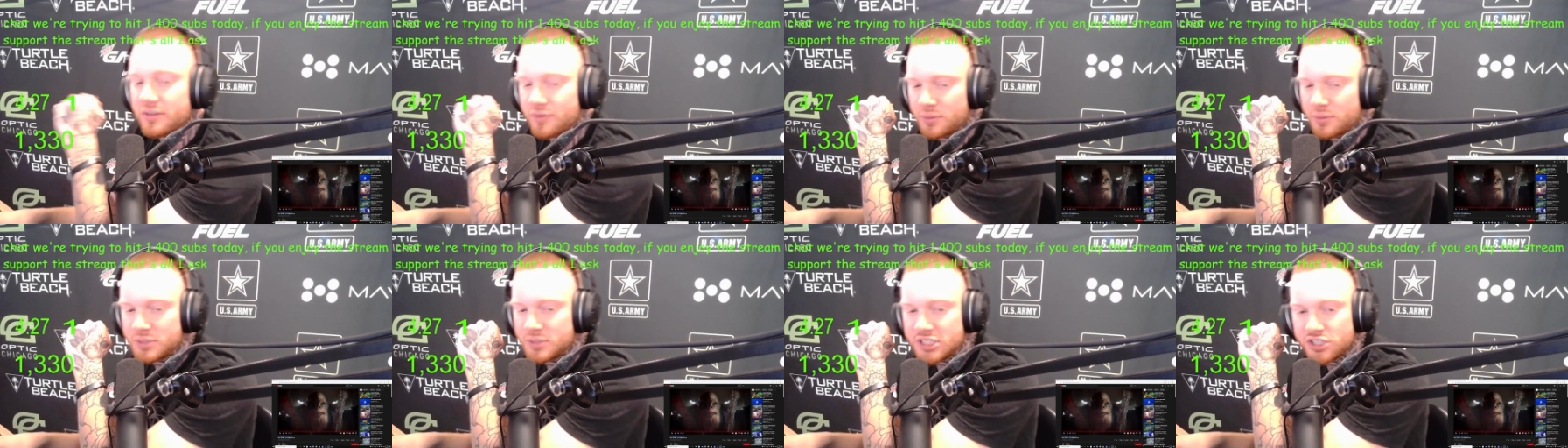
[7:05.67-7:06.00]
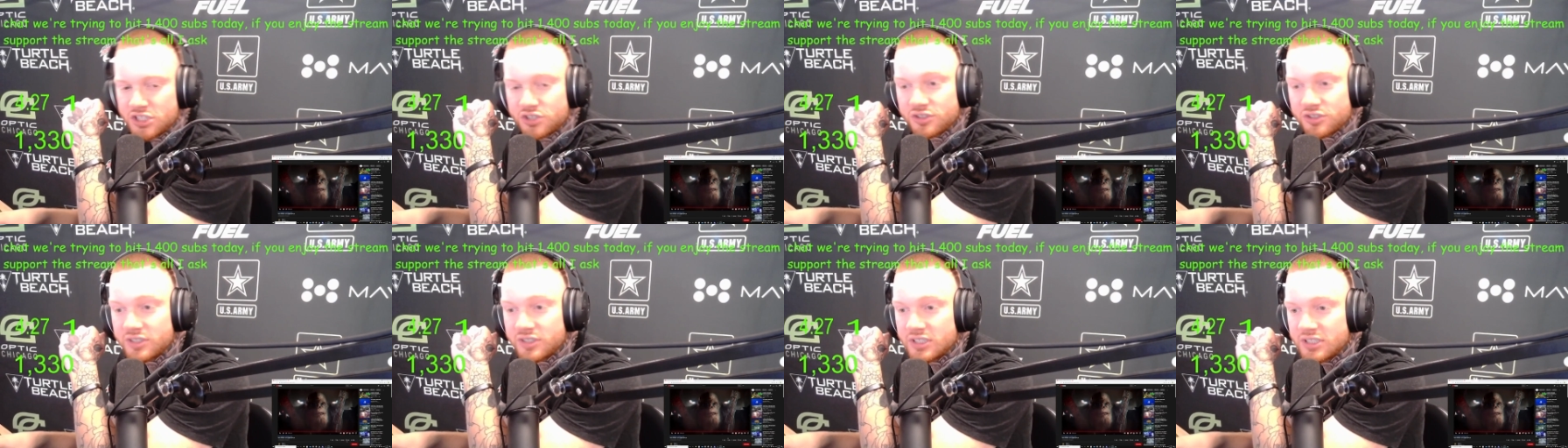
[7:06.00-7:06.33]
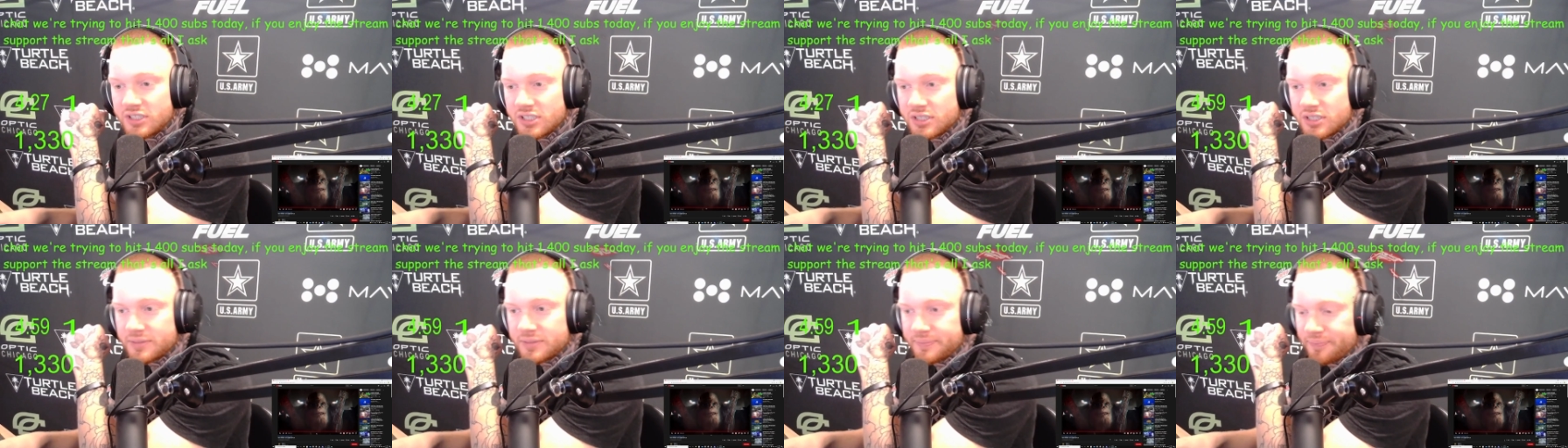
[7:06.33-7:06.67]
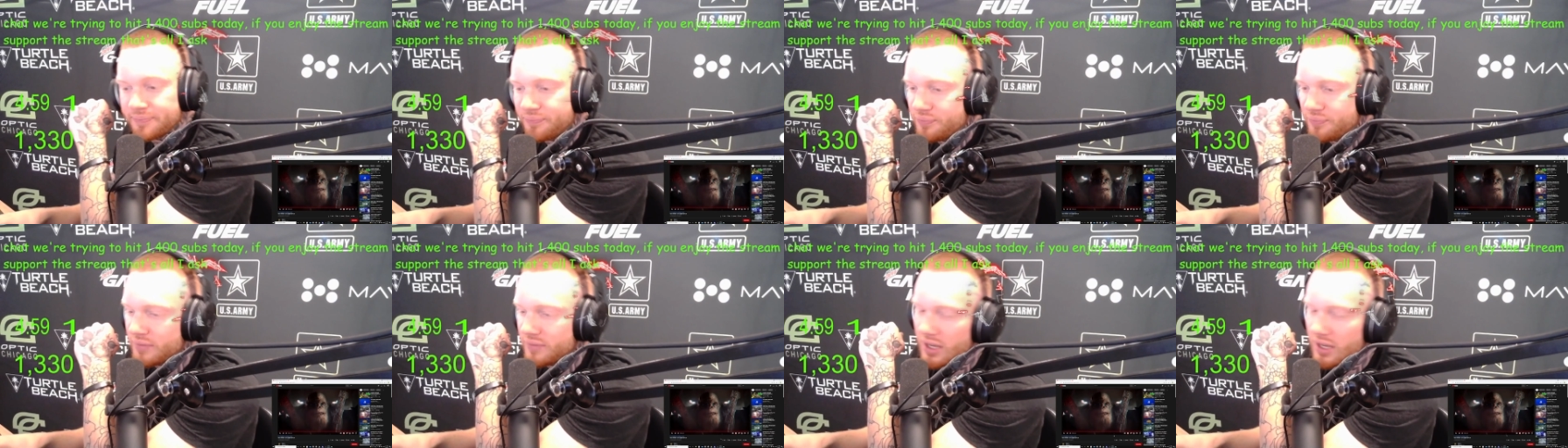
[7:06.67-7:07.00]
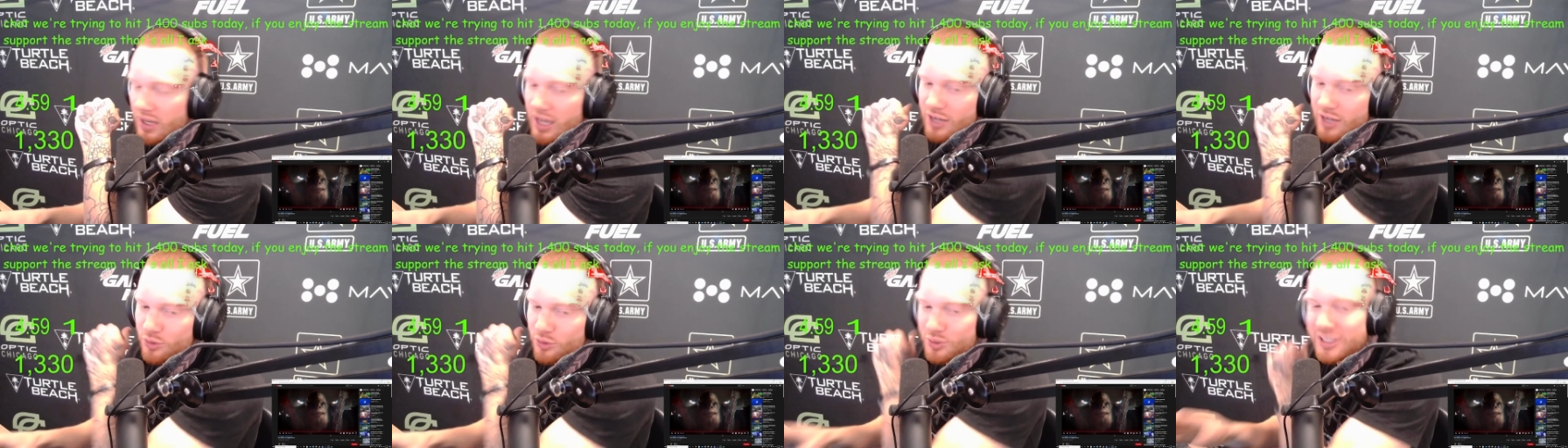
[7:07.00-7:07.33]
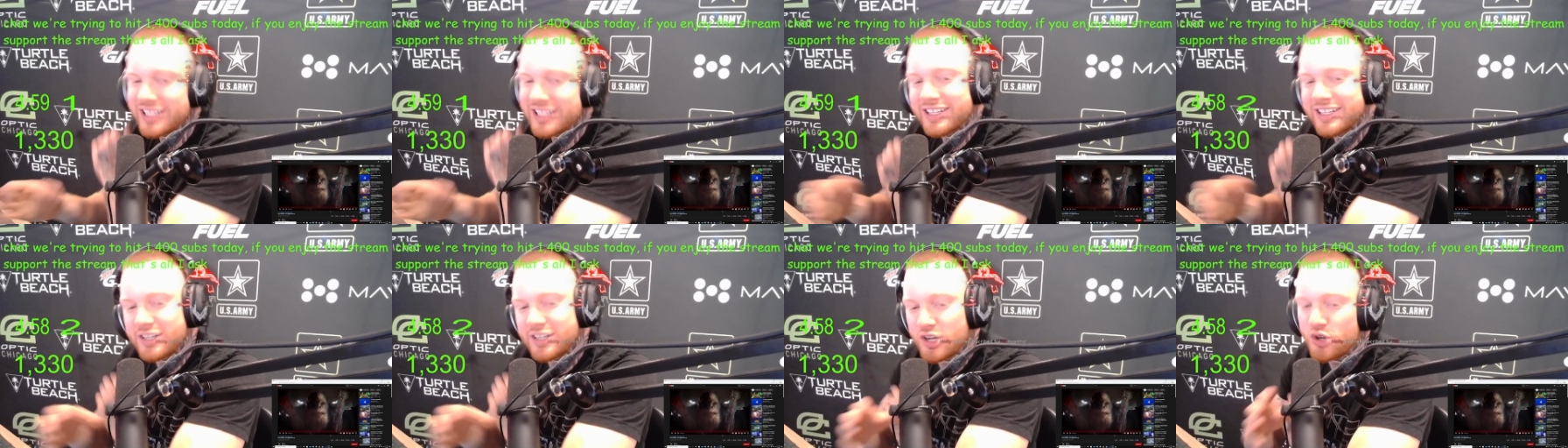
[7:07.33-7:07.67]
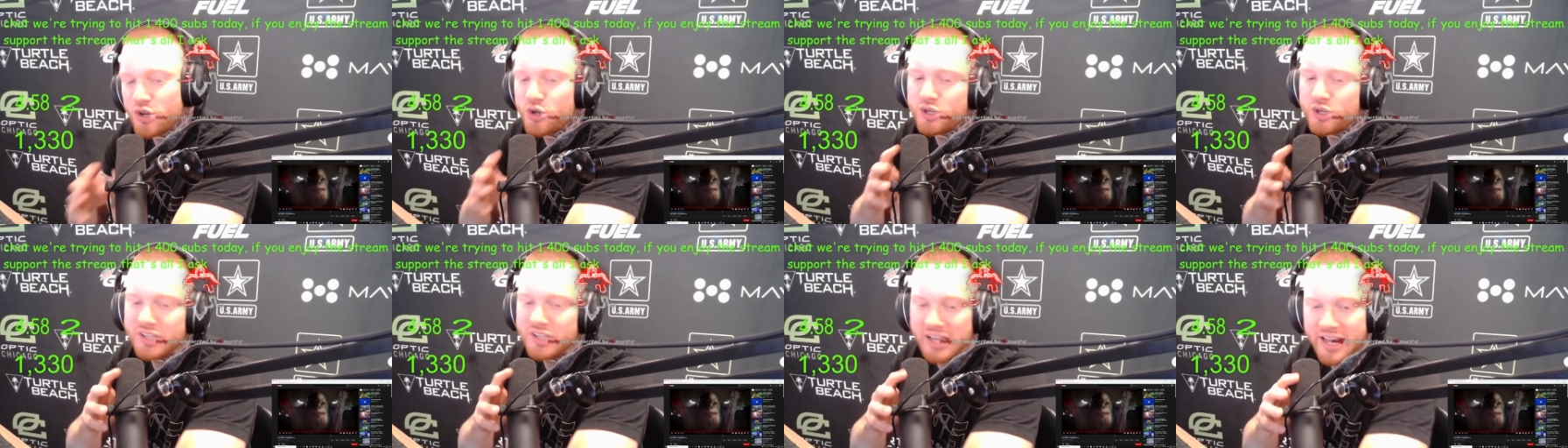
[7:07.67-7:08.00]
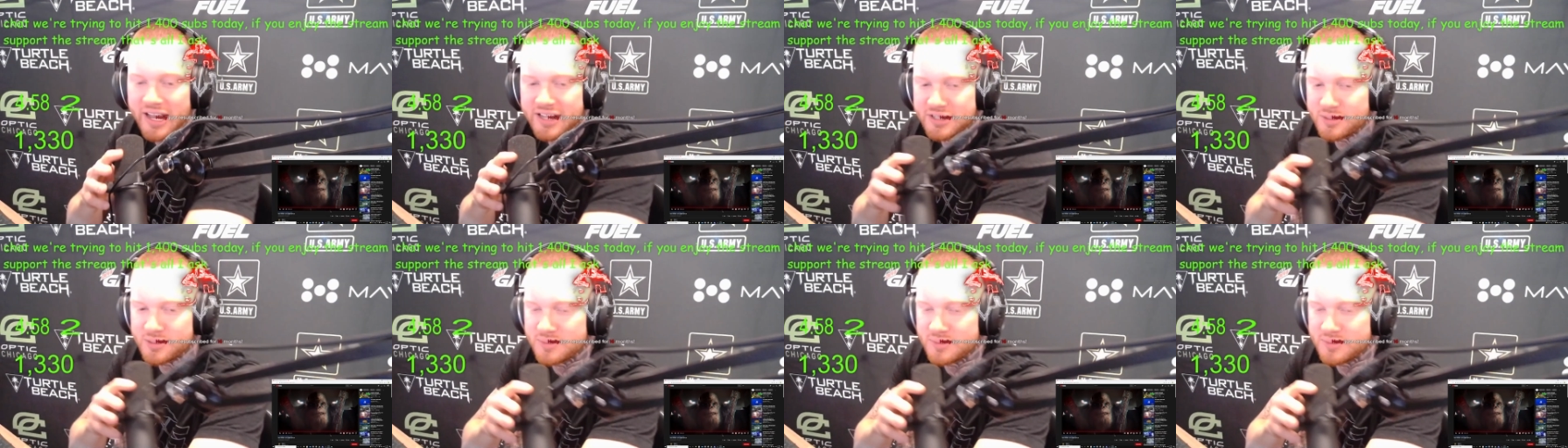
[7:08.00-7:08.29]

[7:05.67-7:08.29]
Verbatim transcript: the streets. I don't get nerdgasms